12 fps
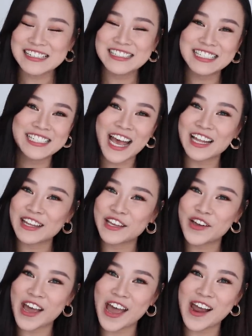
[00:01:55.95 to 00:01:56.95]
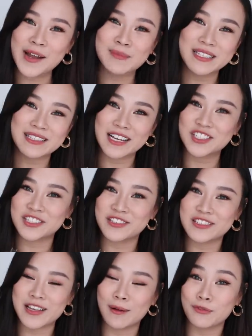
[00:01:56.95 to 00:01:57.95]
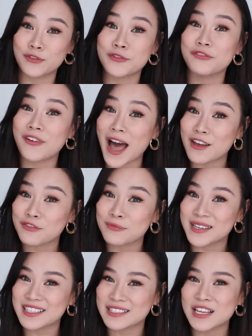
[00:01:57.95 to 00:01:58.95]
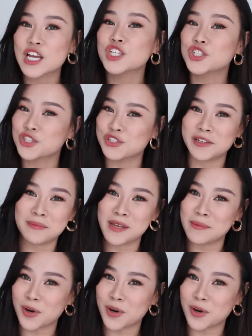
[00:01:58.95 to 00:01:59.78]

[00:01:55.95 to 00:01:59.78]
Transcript: detangling your hair and massaging your scalp for 5 minutes shouldn't be a